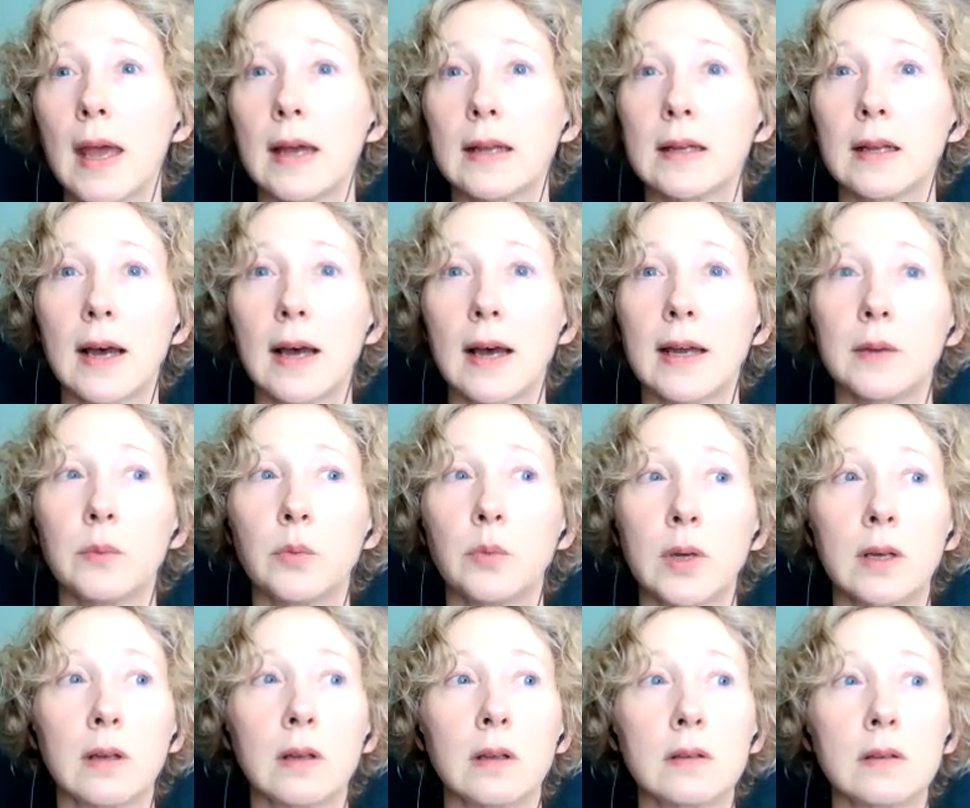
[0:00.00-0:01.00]
and I
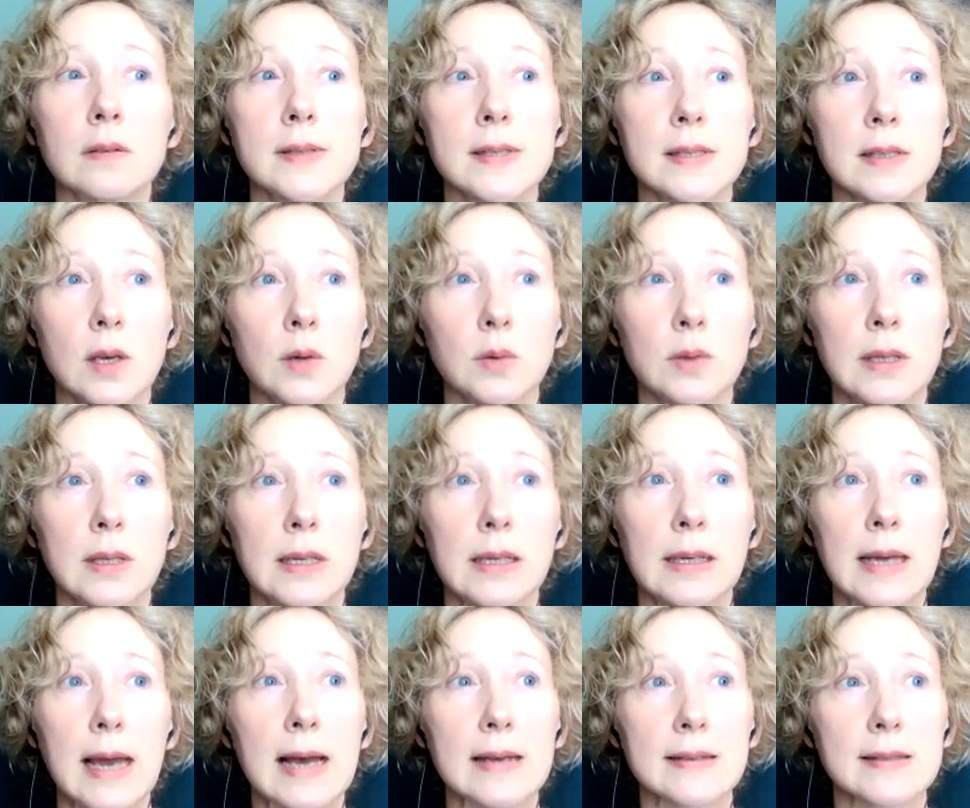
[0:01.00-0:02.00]
will
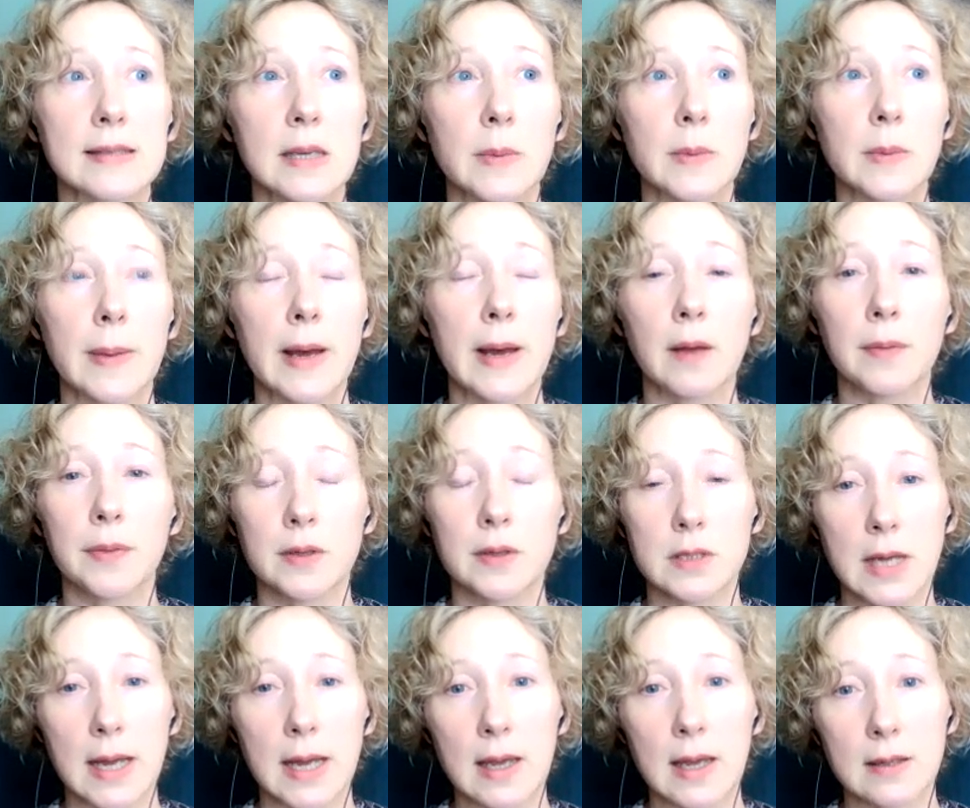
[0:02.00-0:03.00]
slowly ask them about their
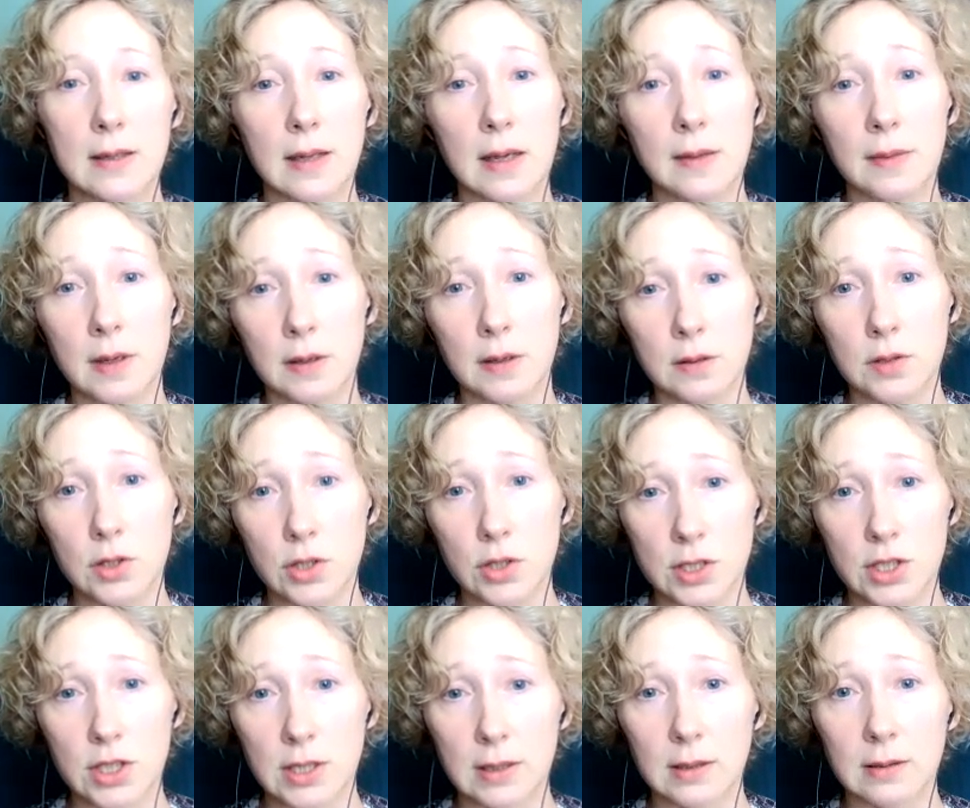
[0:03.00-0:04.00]
diet and their
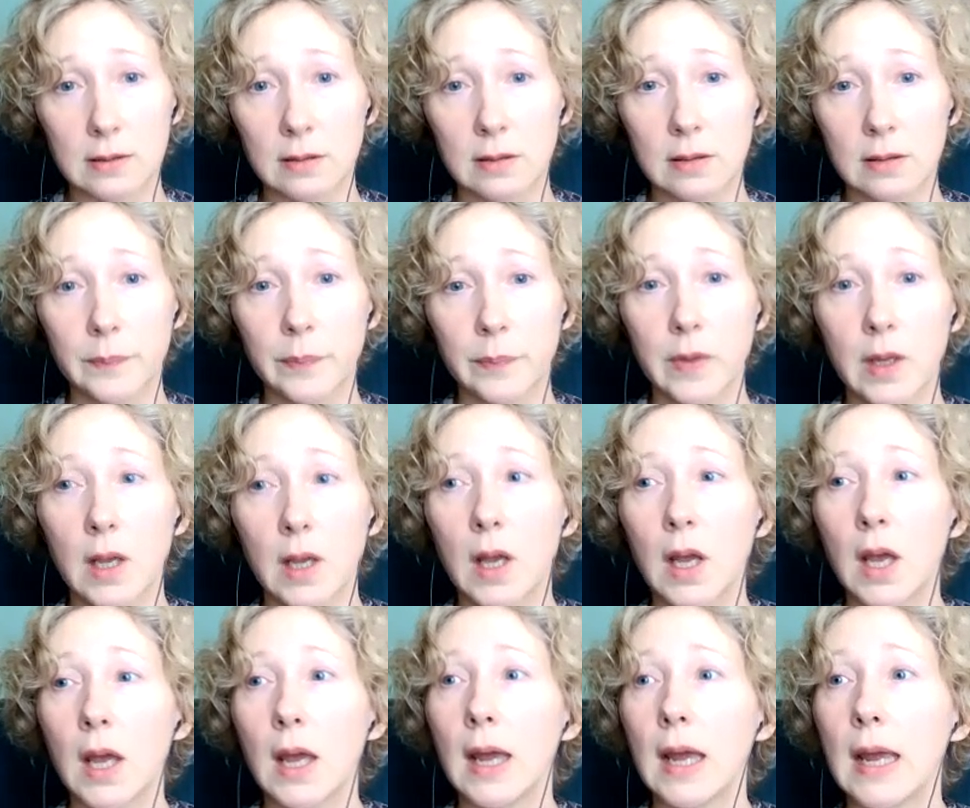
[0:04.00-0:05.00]
nutrition.
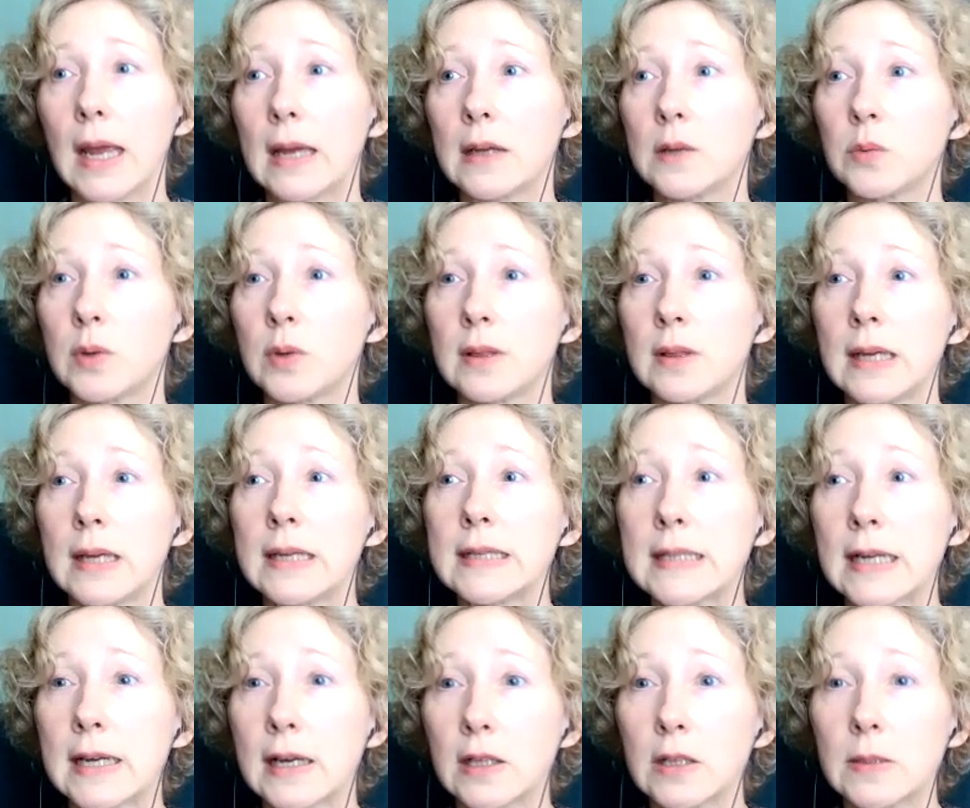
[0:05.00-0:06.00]
And when they
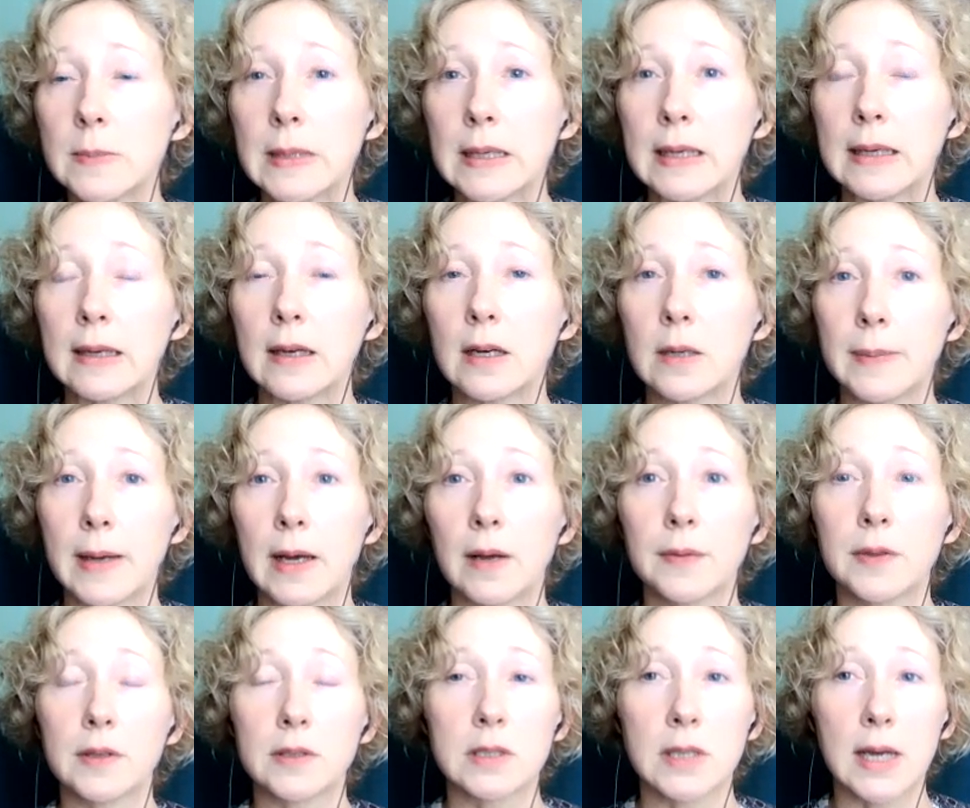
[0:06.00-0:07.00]
tell me
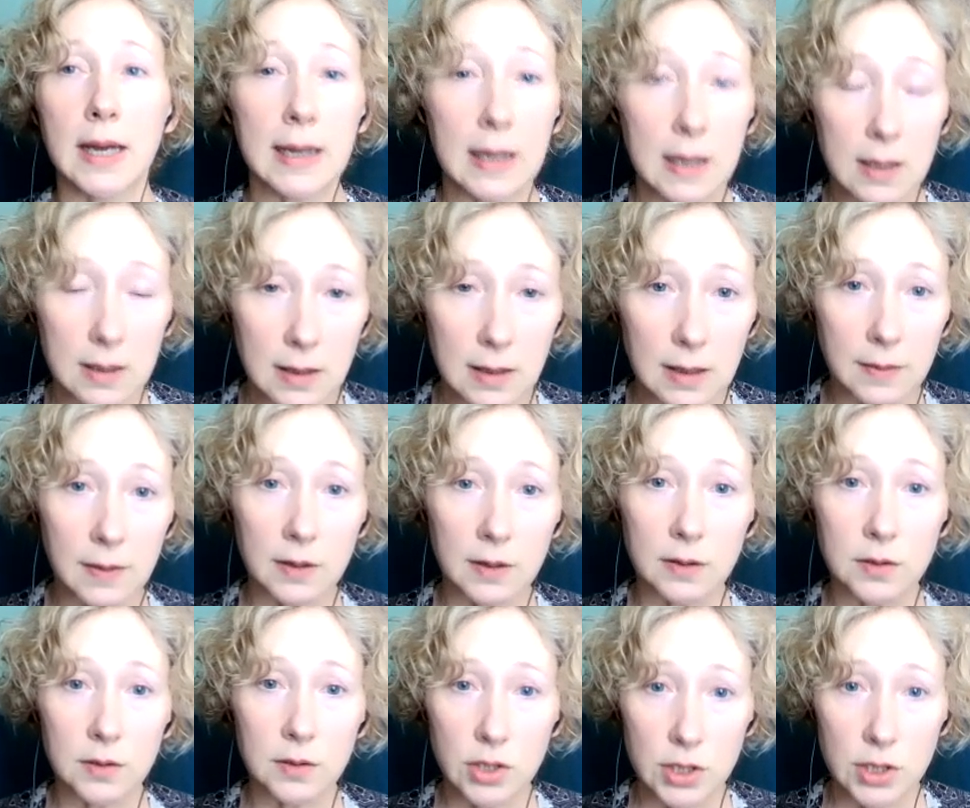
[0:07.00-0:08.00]
about their diet and
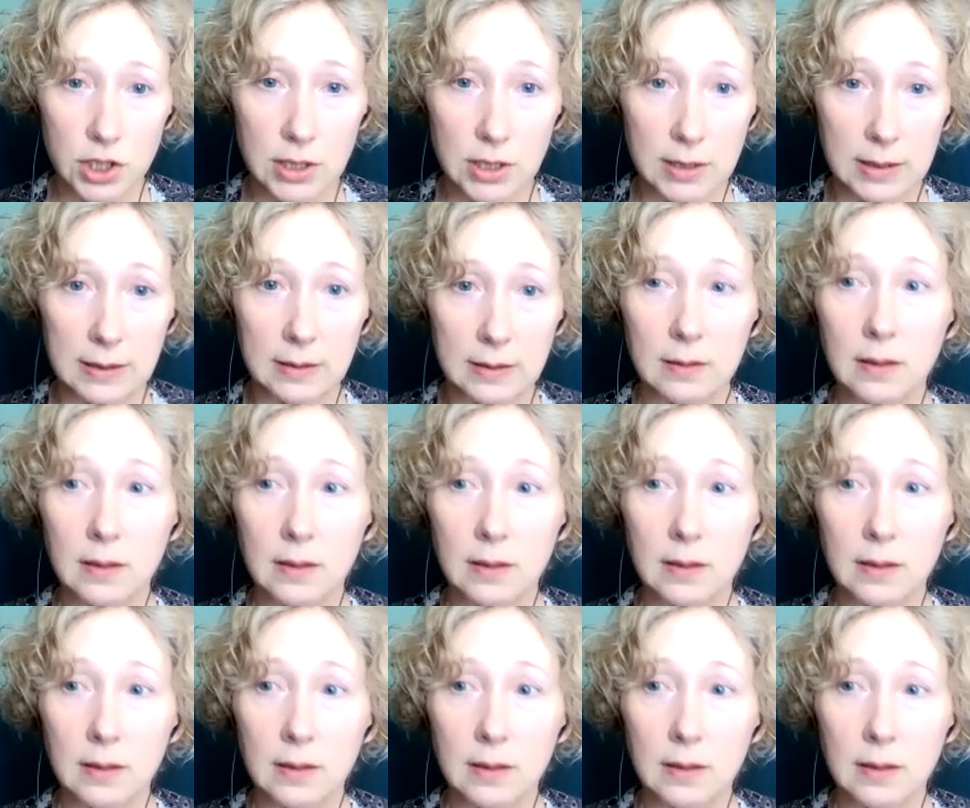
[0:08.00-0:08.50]
their nutrition,